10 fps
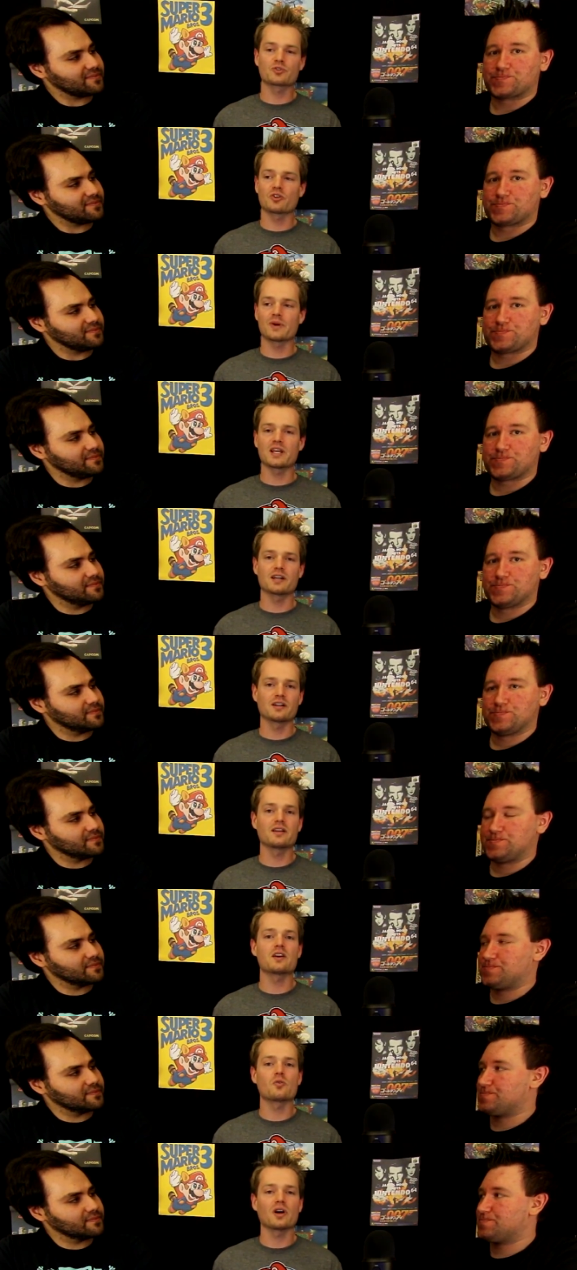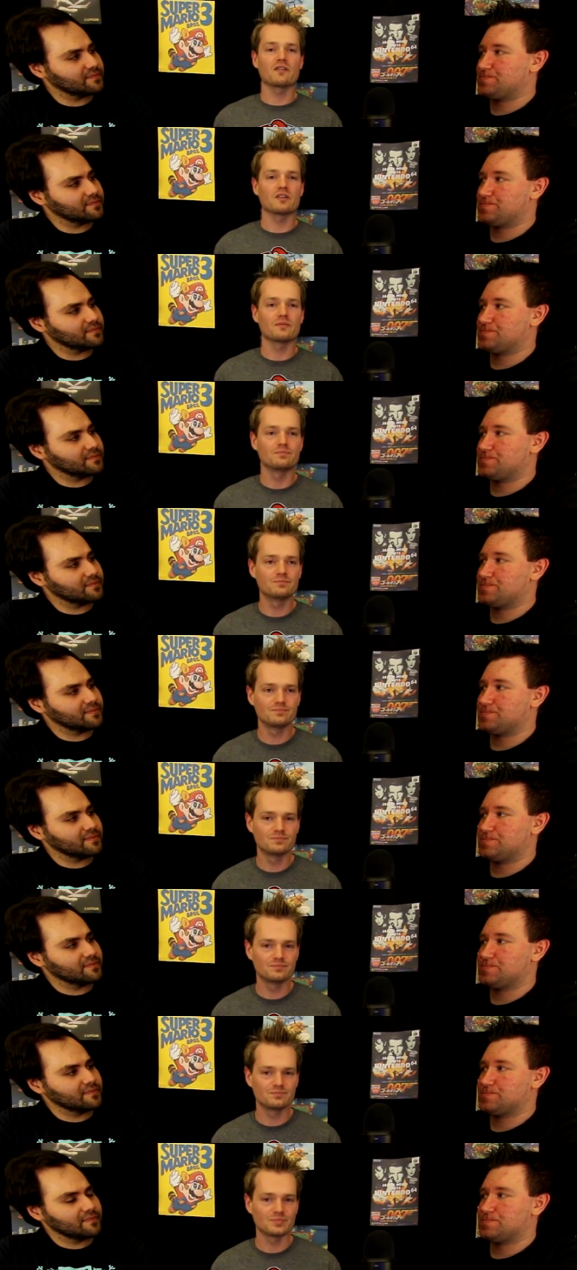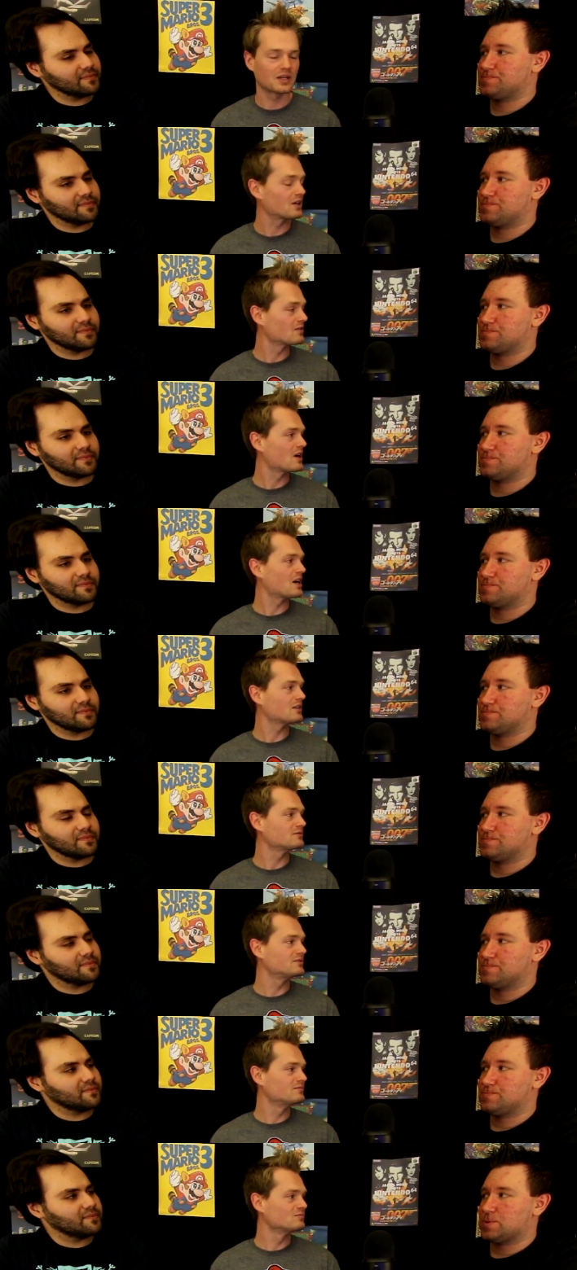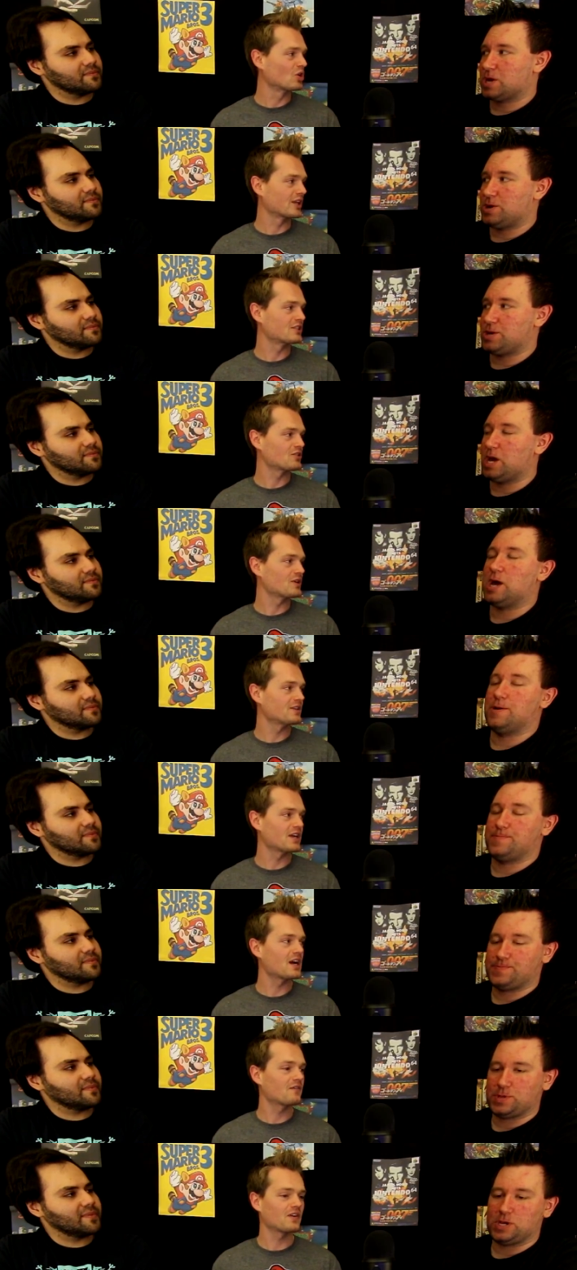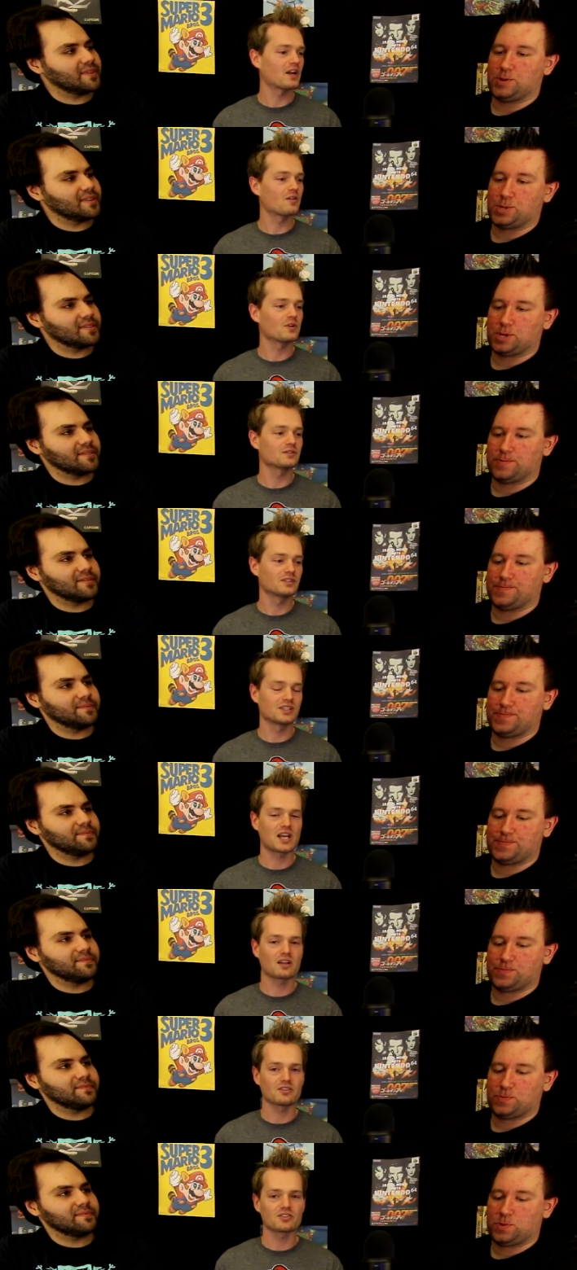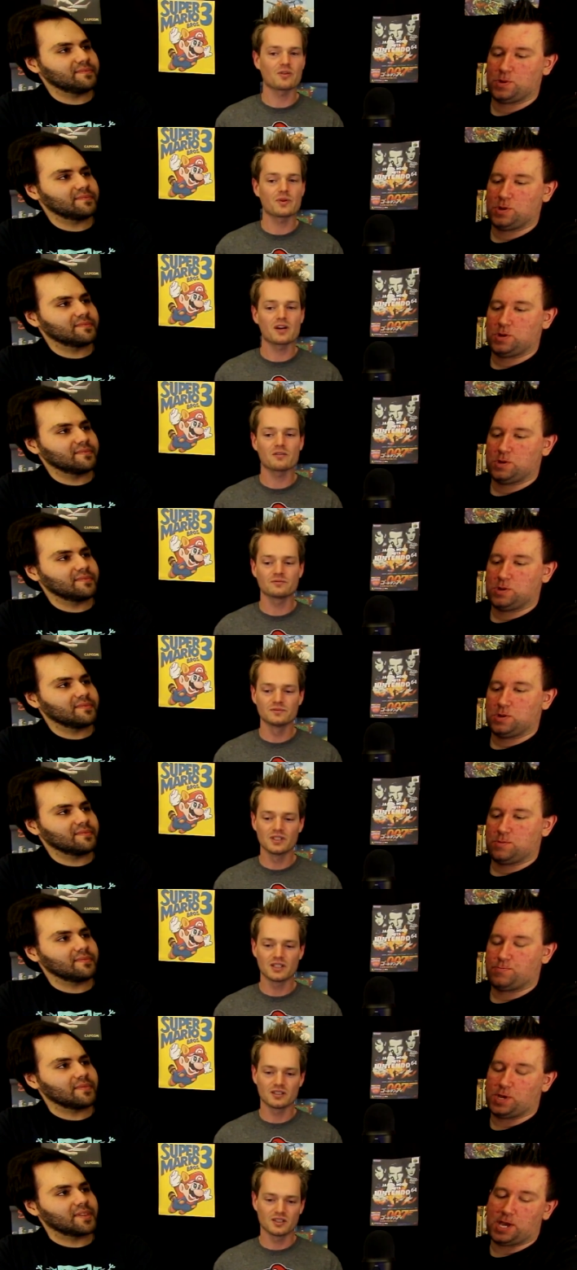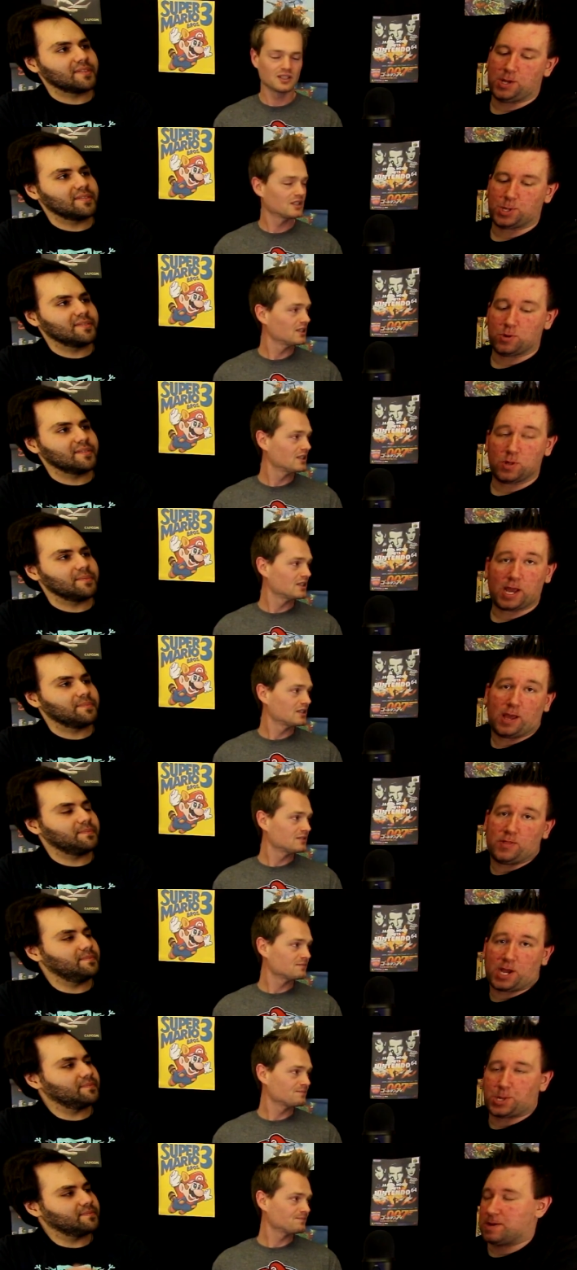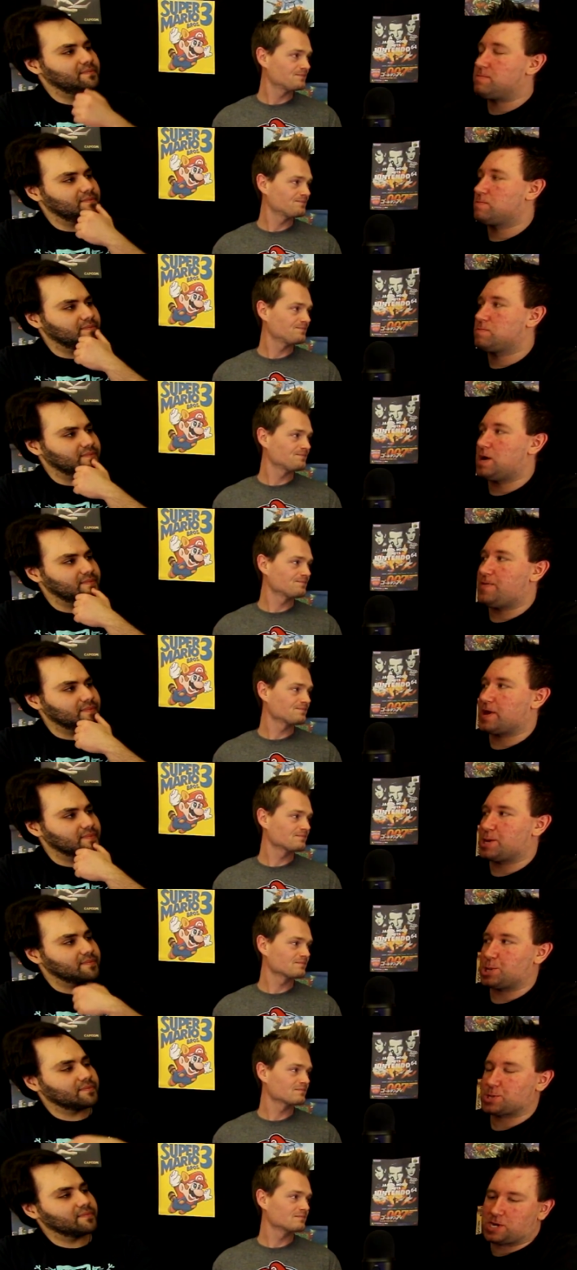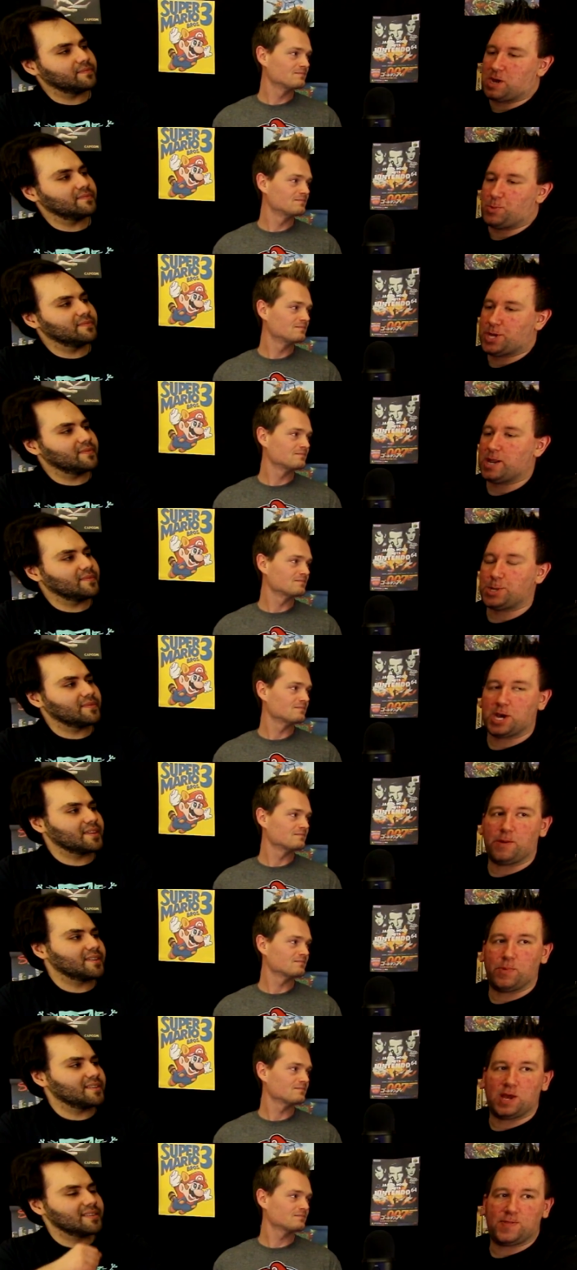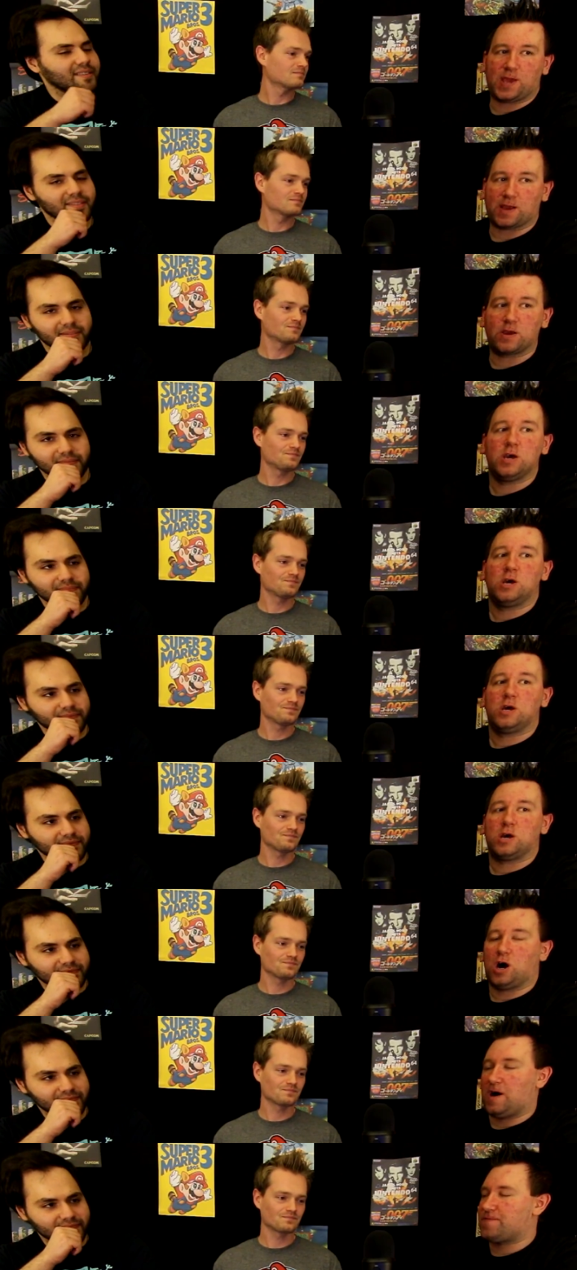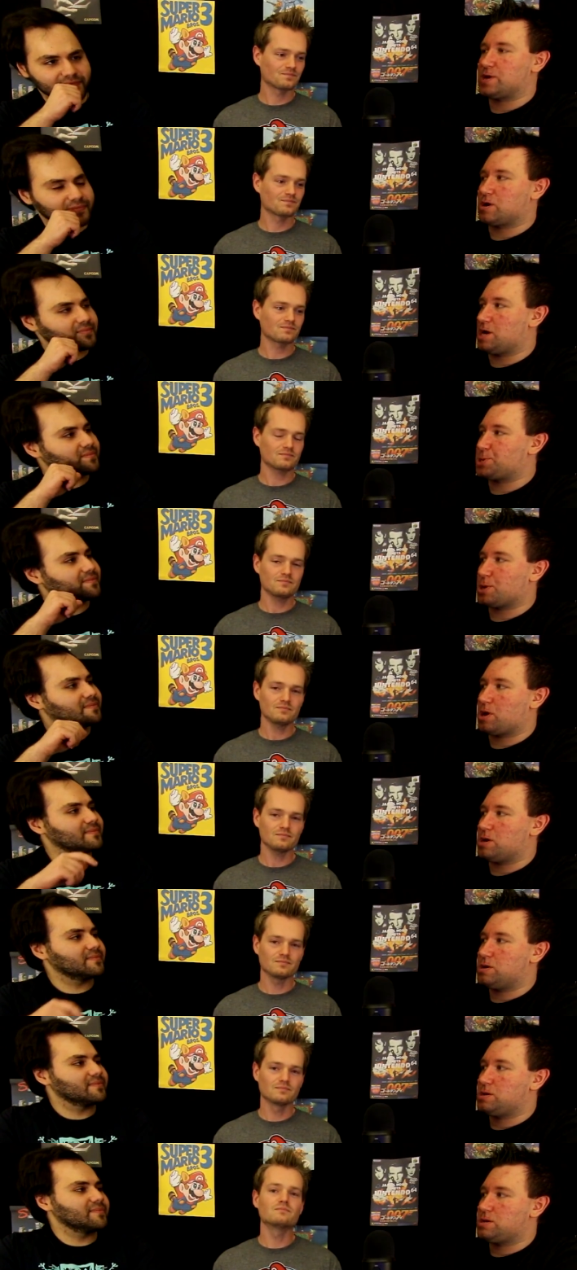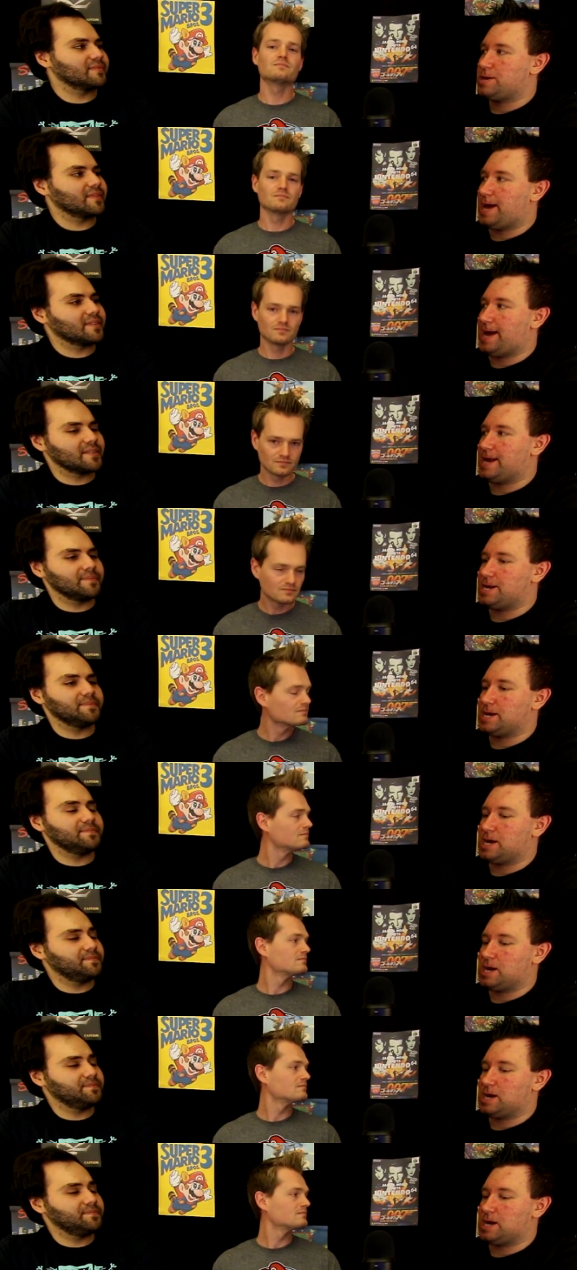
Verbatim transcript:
Speaker 1: I'm sure by the end of the year we'll have a better look into it. Yeah, find out what exactly is coming out.
Speaker 2: But yeah, so like I said, I think it just comes down to time. But I think off to a great start, and